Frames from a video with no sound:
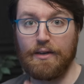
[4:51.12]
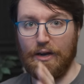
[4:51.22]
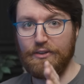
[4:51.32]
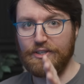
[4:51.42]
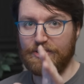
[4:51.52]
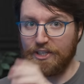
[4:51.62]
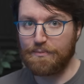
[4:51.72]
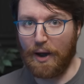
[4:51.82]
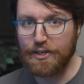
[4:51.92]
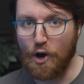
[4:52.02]
Now this is
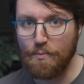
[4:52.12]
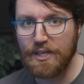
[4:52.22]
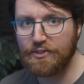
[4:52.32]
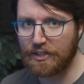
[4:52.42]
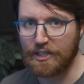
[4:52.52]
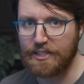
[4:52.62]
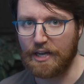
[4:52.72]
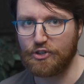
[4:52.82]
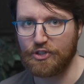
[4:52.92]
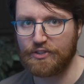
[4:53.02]
by no means a
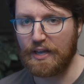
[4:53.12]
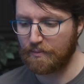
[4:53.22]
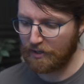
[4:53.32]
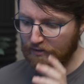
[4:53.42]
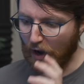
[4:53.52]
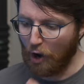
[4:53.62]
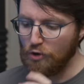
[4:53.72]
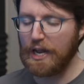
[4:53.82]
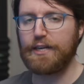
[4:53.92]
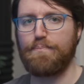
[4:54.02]
contentious statement,
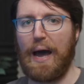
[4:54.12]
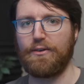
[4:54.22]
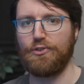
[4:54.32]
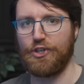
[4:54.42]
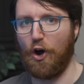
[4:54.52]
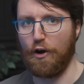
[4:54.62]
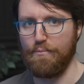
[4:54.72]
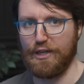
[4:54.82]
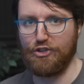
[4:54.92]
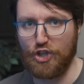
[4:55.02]
OLED panels are
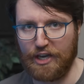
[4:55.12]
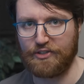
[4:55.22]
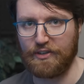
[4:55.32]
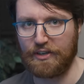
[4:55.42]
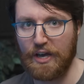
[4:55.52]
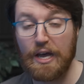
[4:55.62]
majestic.